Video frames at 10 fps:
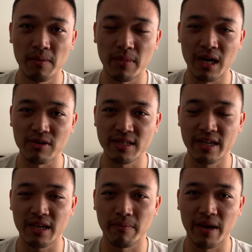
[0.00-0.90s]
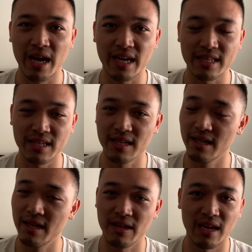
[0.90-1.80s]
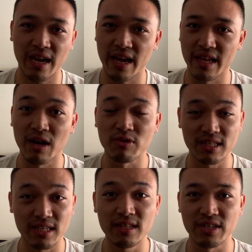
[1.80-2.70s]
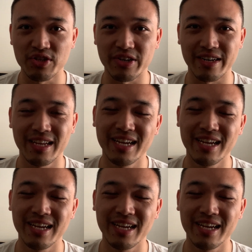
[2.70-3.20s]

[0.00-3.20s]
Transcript: but I was thinking back, and I was still injured.